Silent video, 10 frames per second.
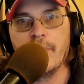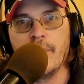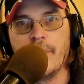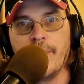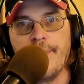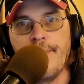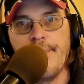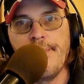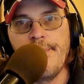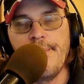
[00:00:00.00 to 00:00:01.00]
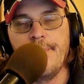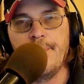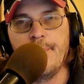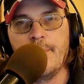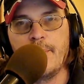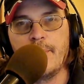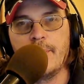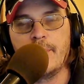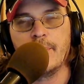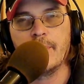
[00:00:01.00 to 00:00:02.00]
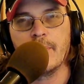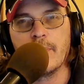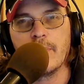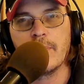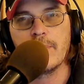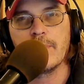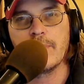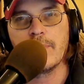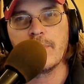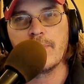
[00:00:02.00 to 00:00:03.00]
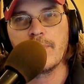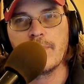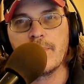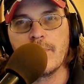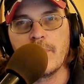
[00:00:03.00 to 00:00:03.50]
[no speech]